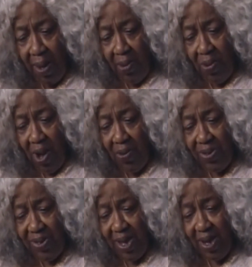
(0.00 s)
And while
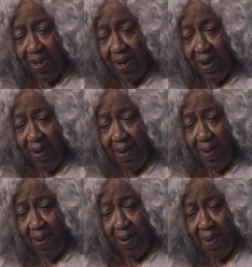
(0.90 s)
we sat
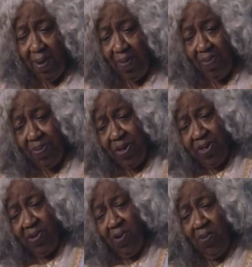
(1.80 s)
there, um,
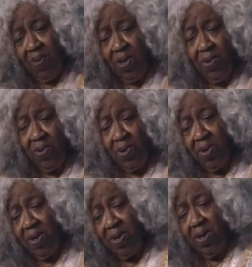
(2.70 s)
he told me
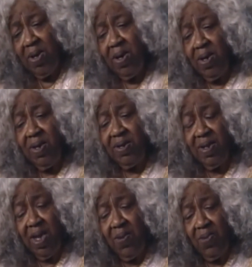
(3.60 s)

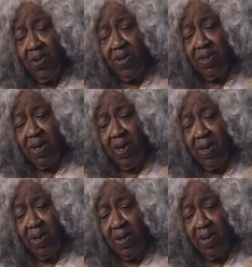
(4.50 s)
his name was
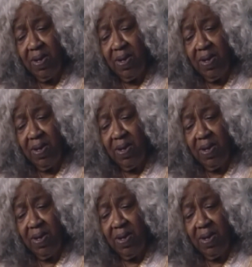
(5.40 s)
uh,